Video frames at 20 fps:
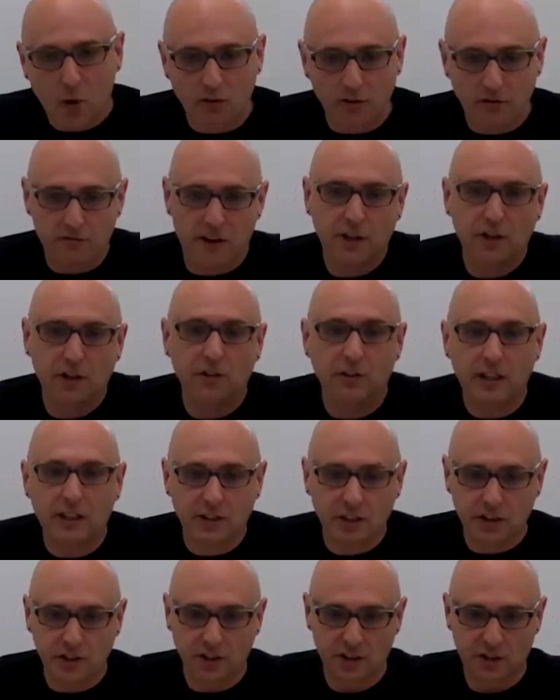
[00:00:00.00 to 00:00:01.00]
all the
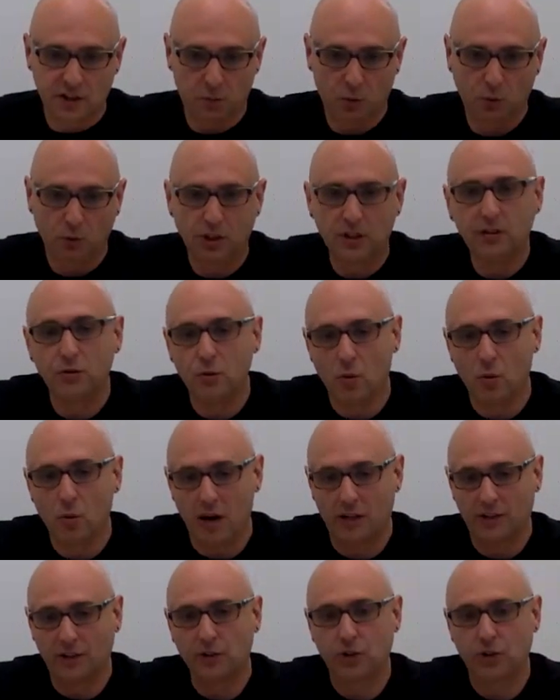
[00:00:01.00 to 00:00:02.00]
functionality exposing
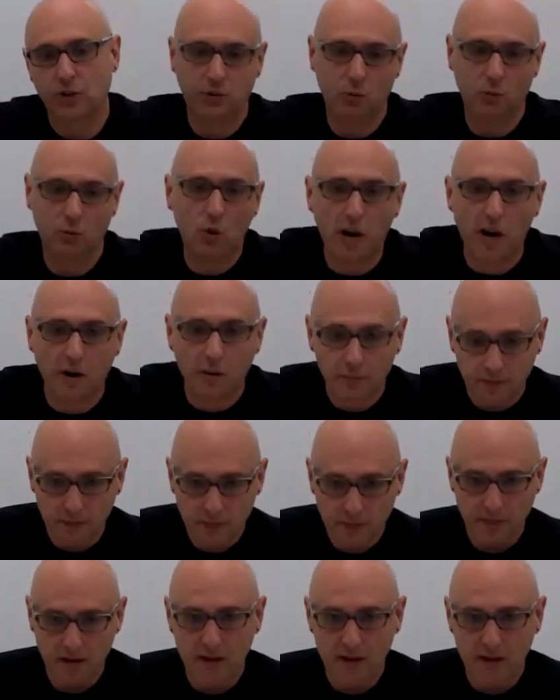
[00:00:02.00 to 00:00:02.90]
to others on the wire.